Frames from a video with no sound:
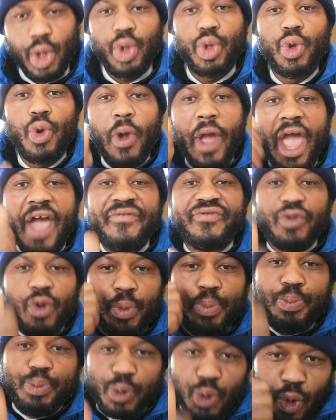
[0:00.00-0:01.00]
you have
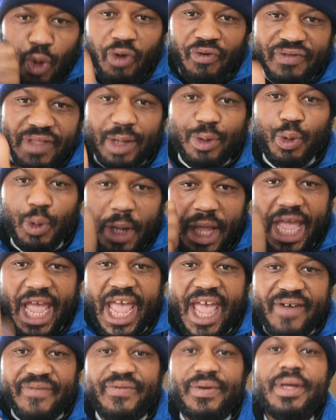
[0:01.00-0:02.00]
to prove that you
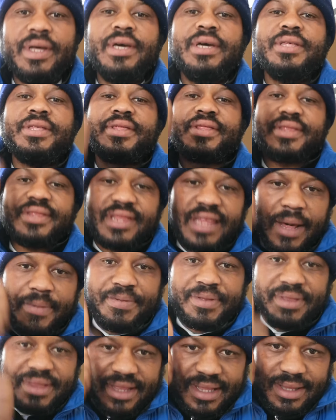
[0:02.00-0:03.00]
have
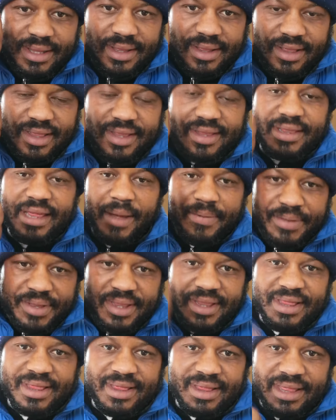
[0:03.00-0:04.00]

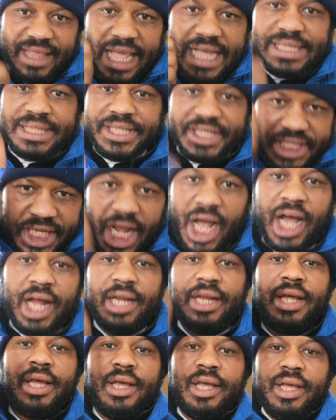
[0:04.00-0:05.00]

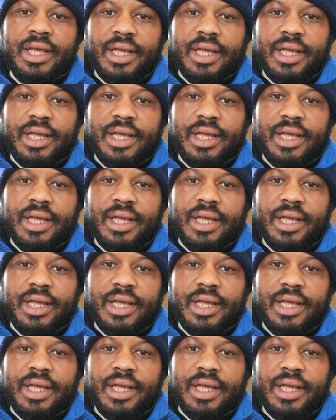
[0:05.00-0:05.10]
substantial